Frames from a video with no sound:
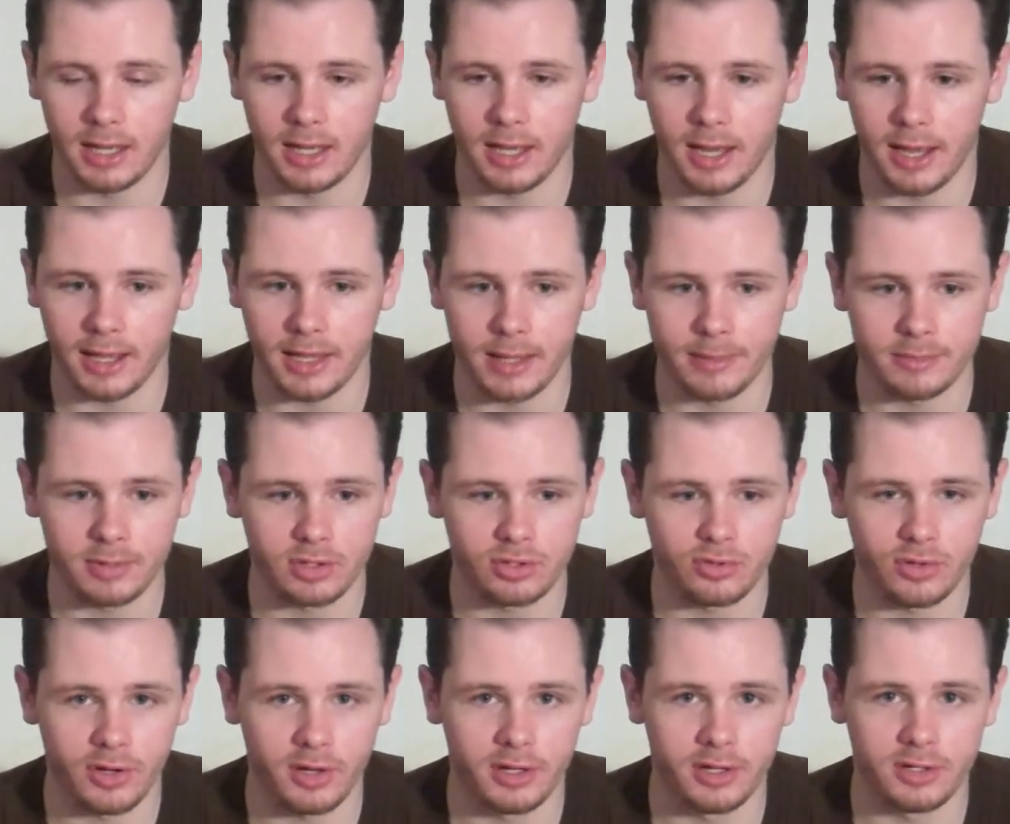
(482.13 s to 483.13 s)
I kept on
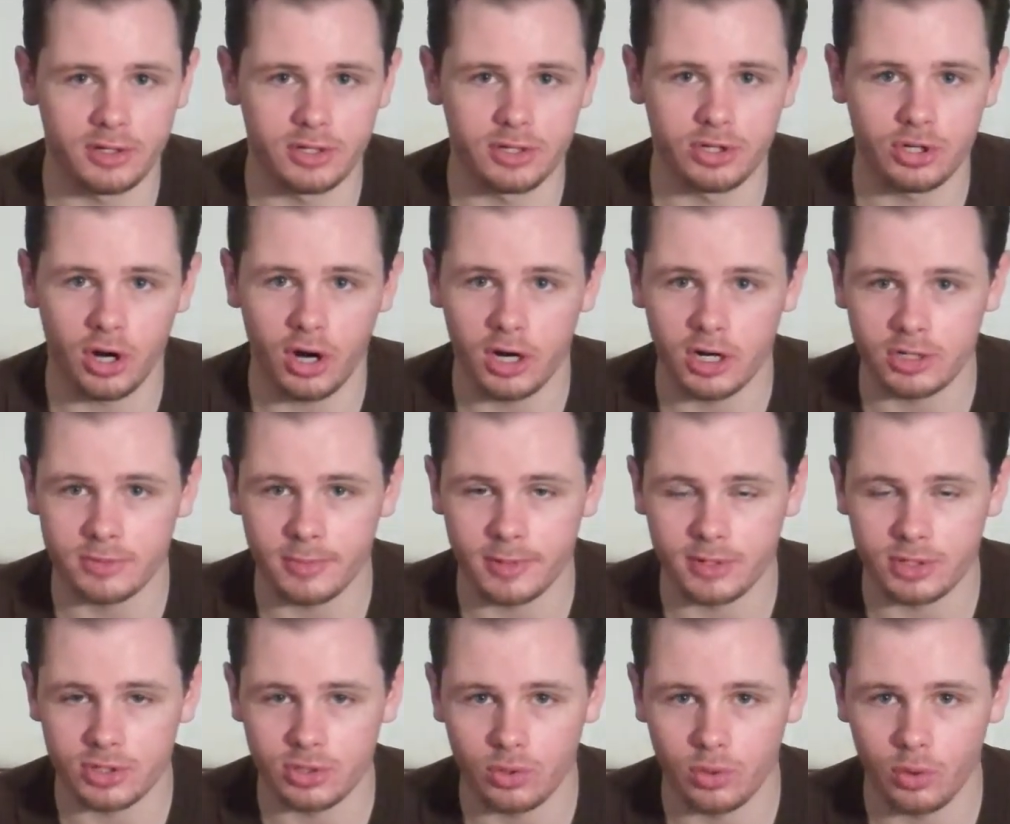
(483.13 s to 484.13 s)
trying to charge my
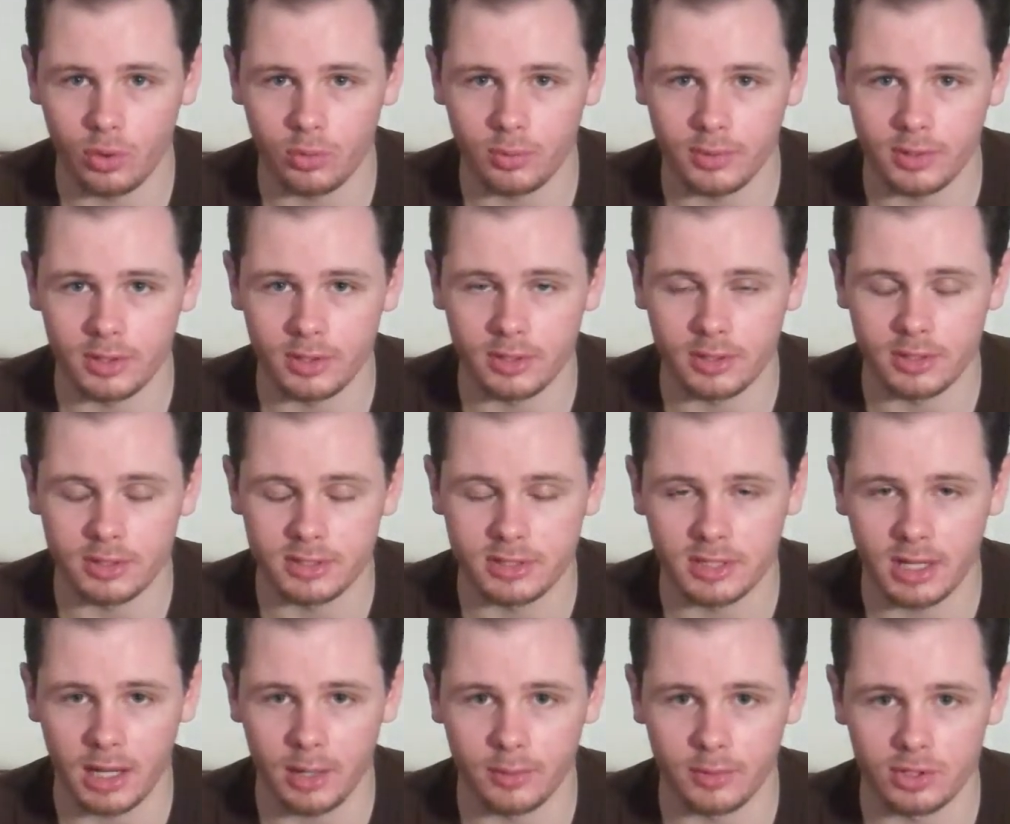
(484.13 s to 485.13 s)
sword with a
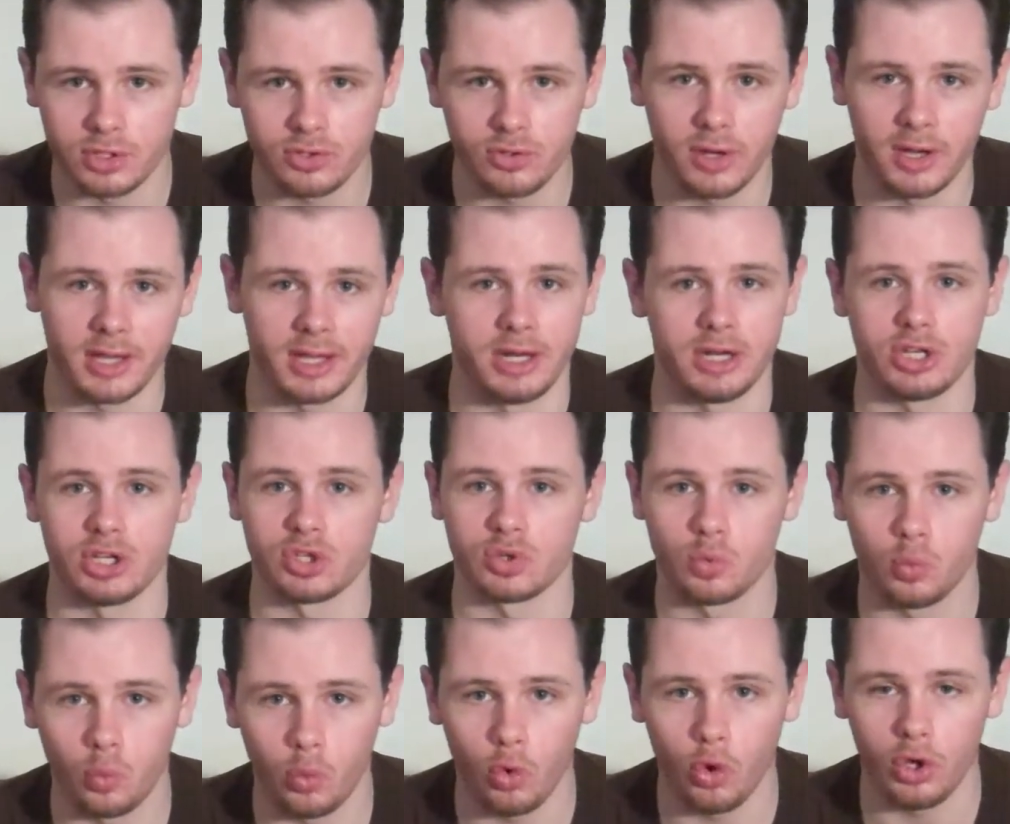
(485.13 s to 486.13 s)
Skyward Strike, and it
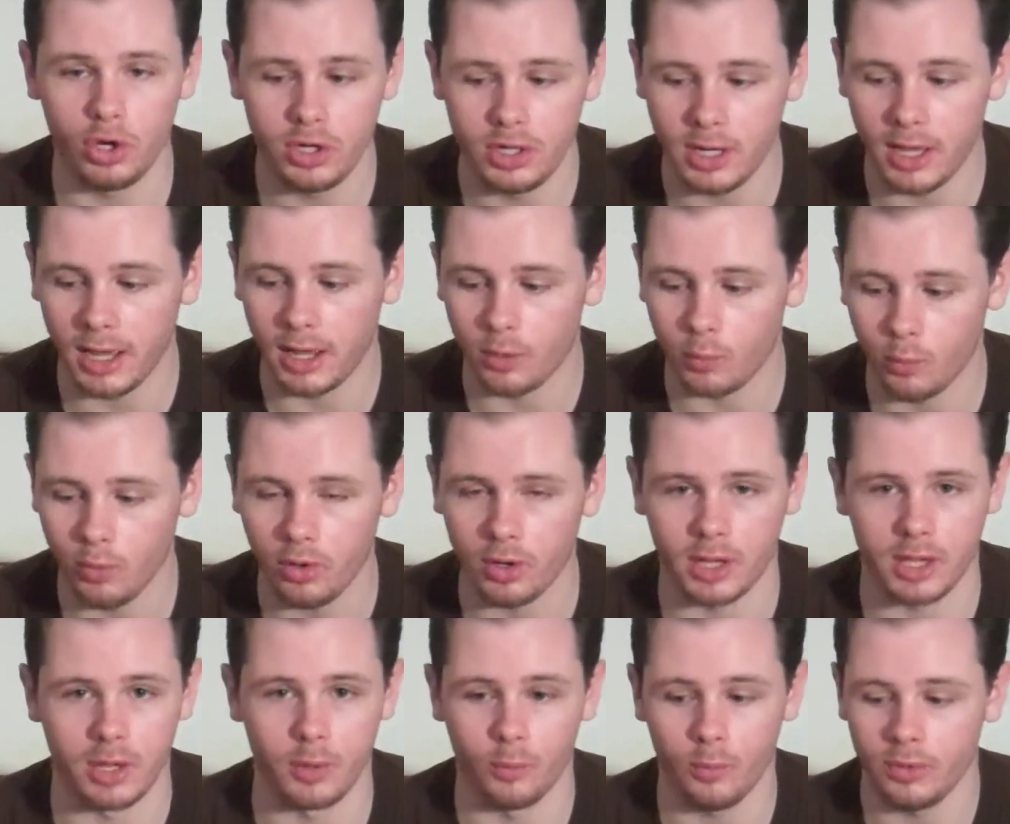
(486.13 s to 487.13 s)
just would not
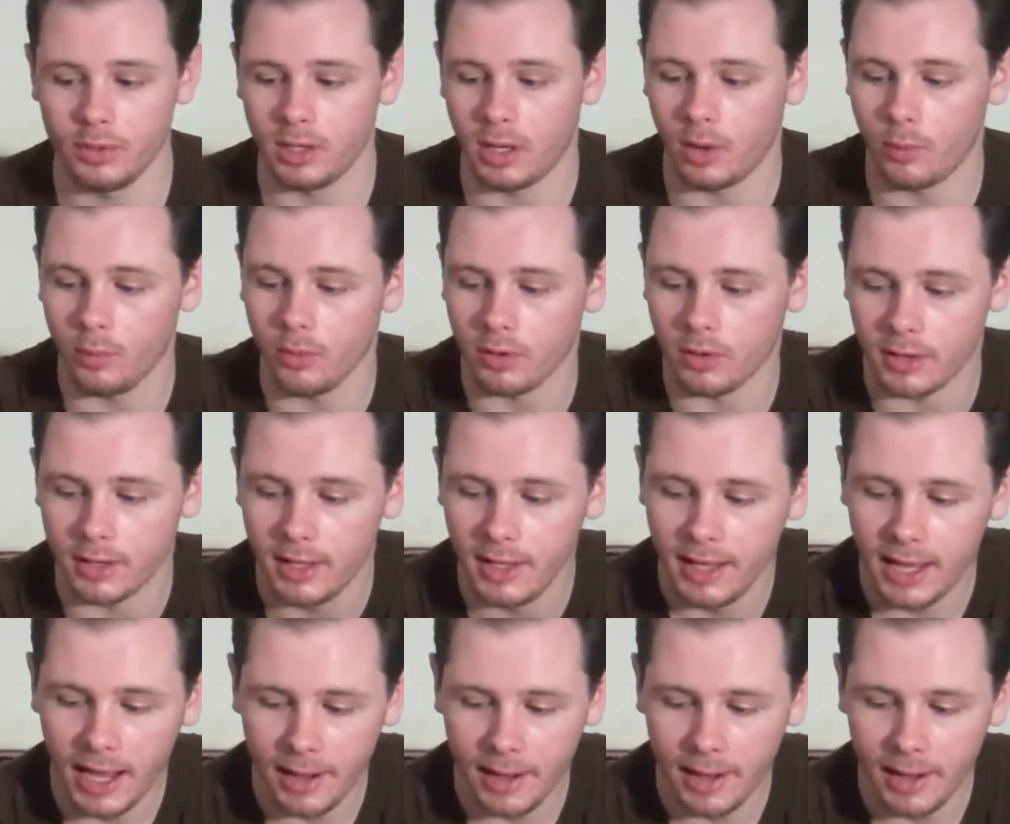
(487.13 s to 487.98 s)
work. It would not work.